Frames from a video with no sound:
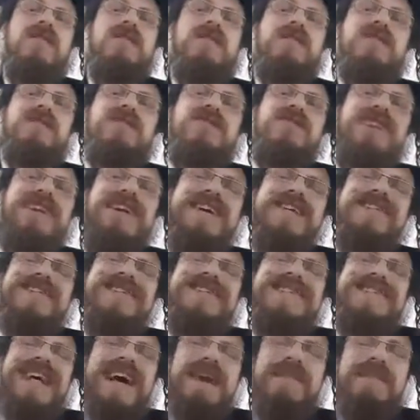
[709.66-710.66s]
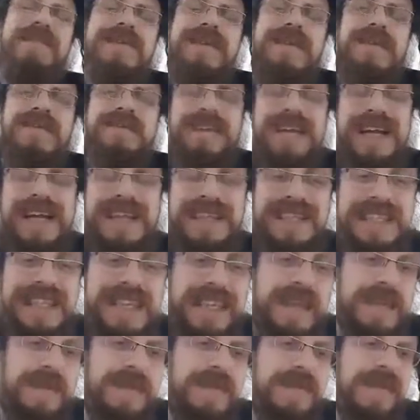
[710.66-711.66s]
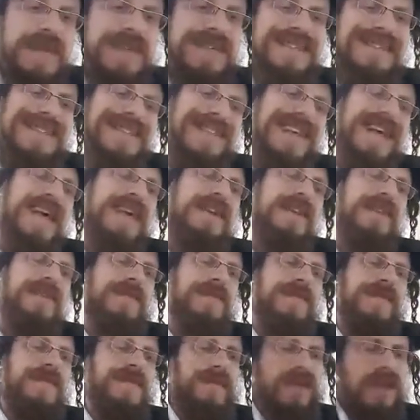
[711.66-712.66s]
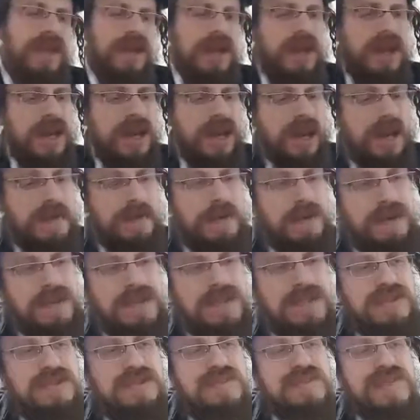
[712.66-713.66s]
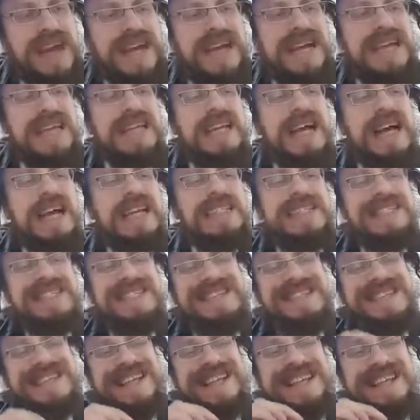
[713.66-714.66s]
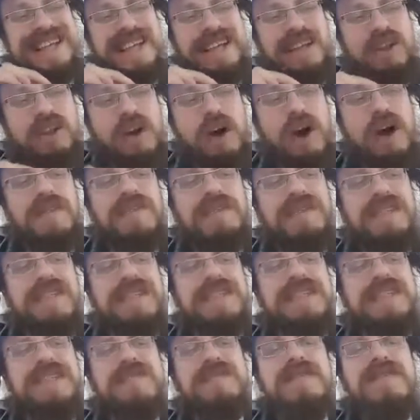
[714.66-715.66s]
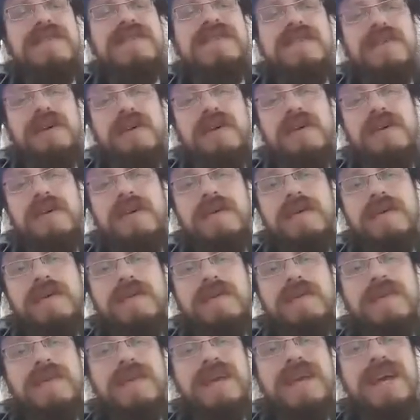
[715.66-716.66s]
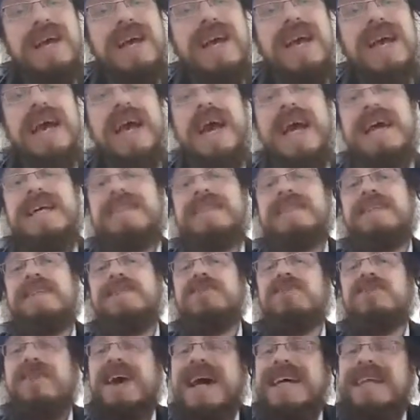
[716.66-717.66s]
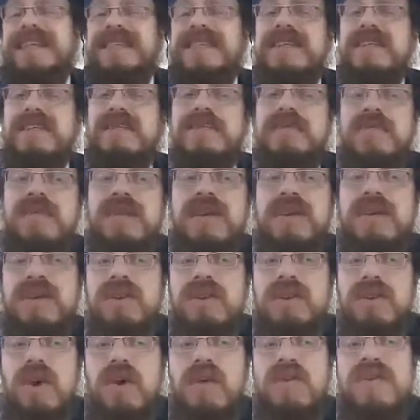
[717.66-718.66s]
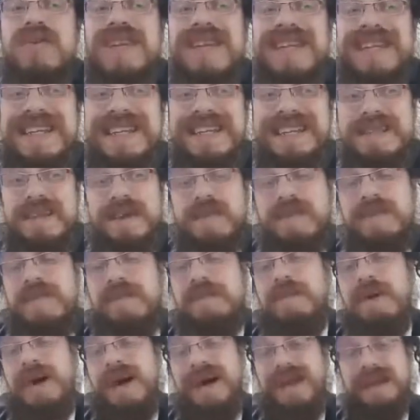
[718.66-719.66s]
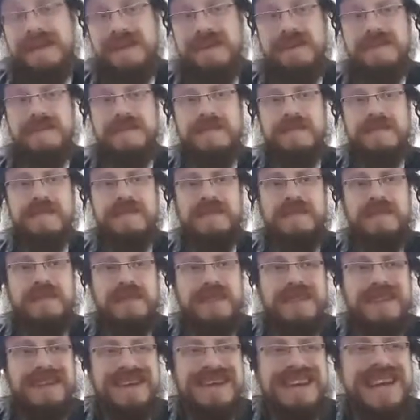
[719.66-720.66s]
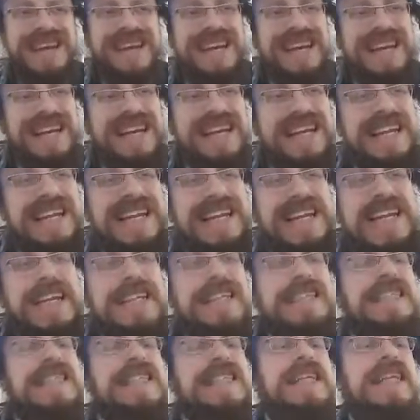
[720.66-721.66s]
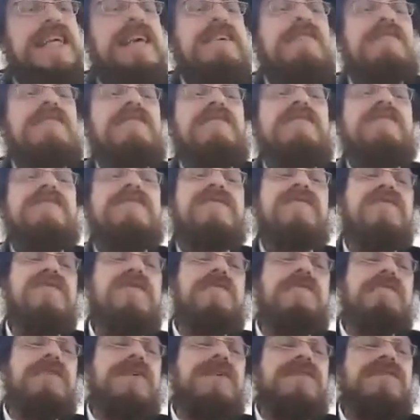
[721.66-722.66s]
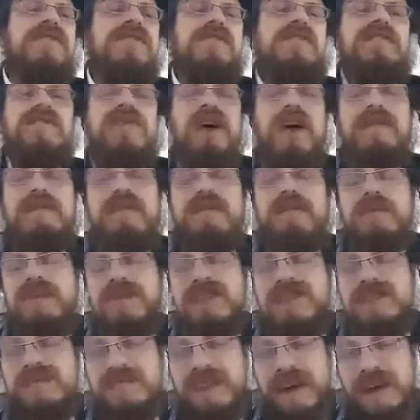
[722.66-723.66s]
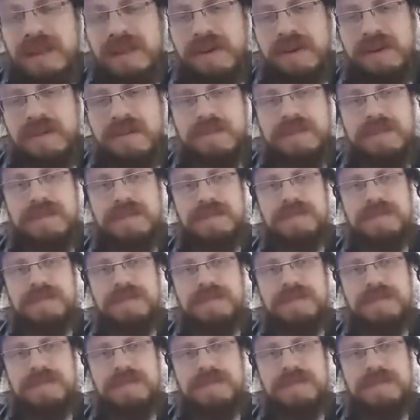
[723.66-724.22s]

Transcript: Rav Shner Zalman of Ladi said, a person who recognizes the loftiness of the soul as contrasted to the lowliness of the body can easily fulfill the mitzvah of loving one's fellow.